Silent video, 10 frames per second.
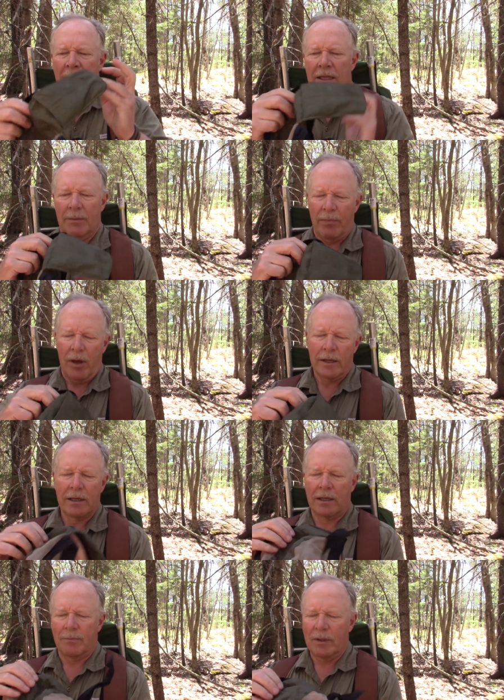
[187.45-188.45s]
and the
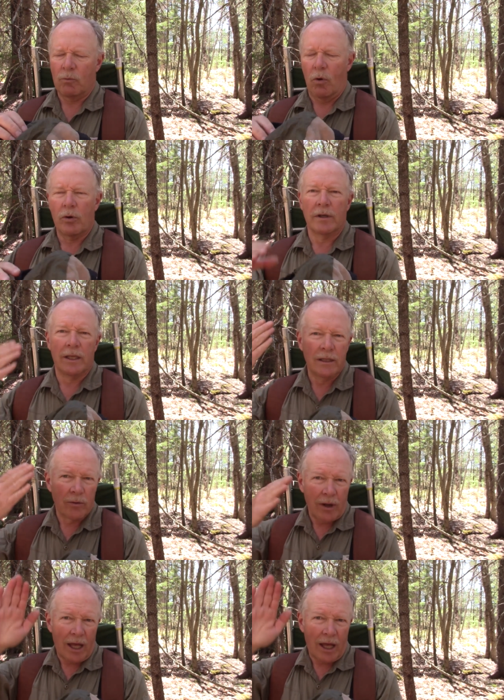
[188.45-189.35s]
pocket can be worn either